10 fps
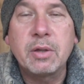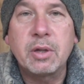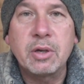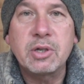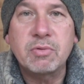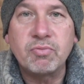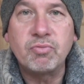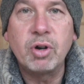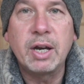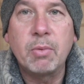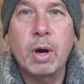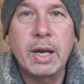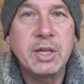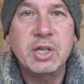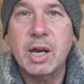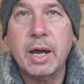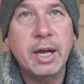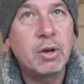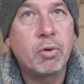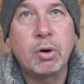that's really well
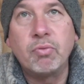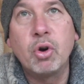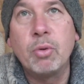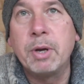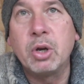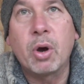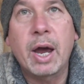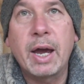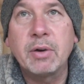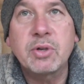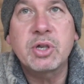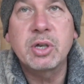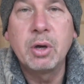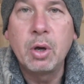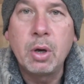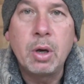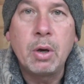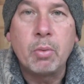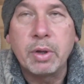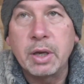insulated, or a room in your house
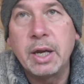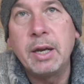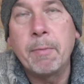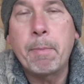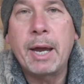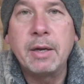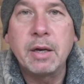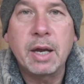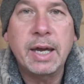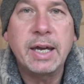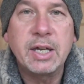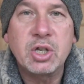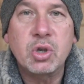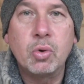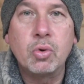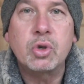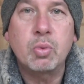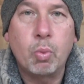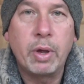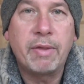with an independent heating
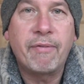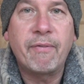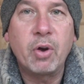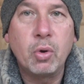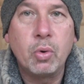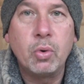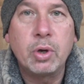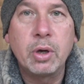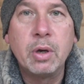source with food,